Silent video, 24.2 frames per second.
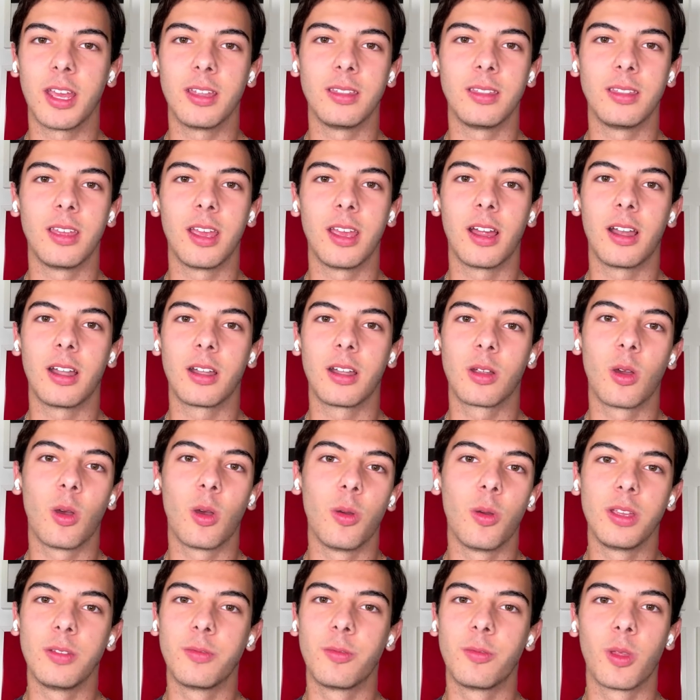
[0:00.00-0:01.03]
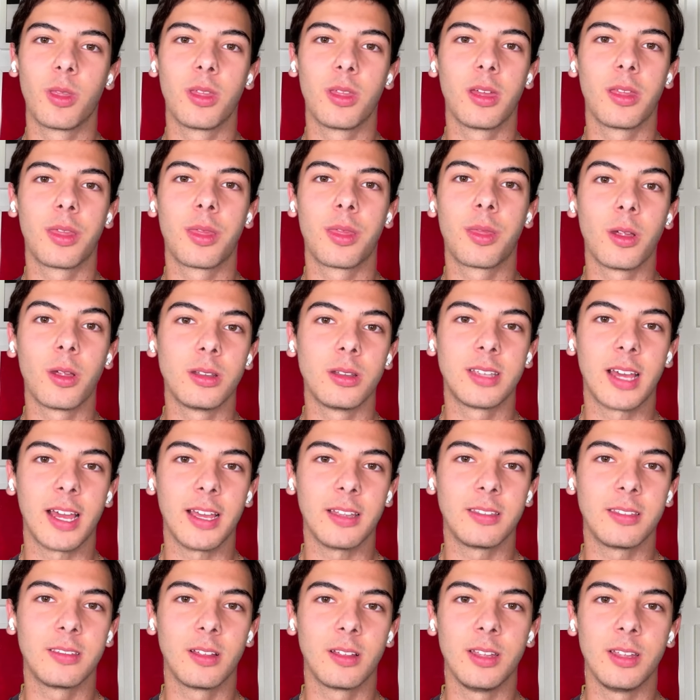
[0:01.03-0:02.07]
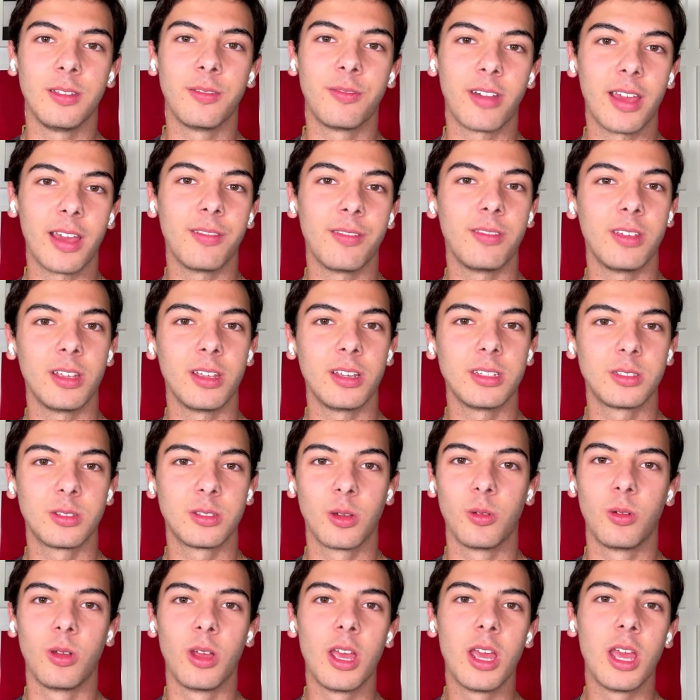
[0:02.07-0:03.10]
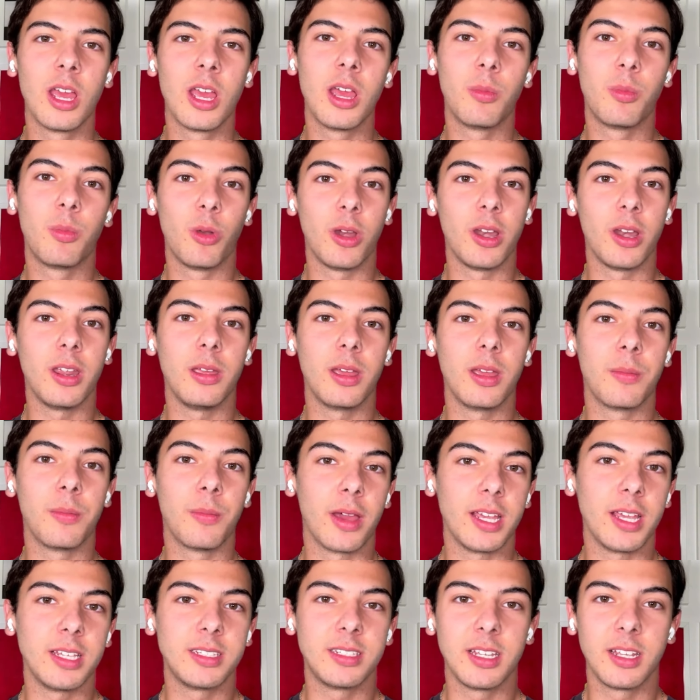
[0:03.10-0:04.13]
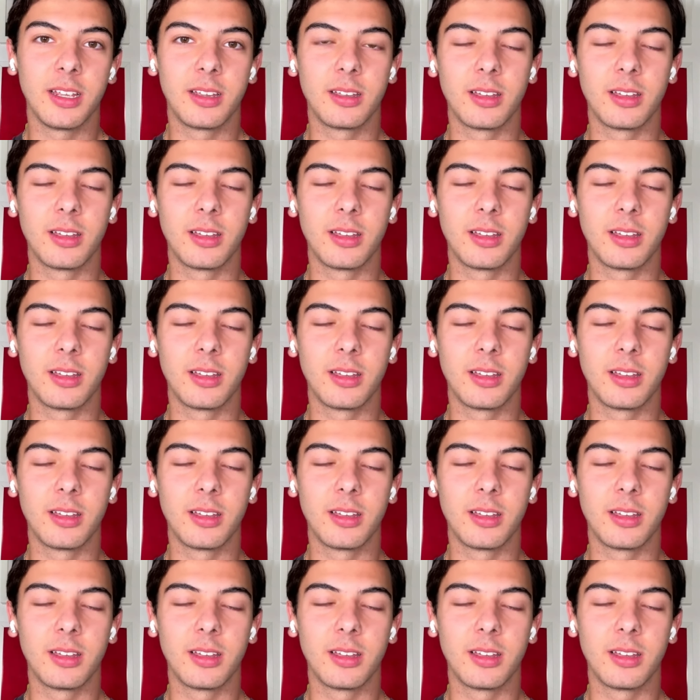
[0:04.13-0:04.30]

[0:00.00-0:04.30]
and they are going for the third title in 5 years. So pretty amazing.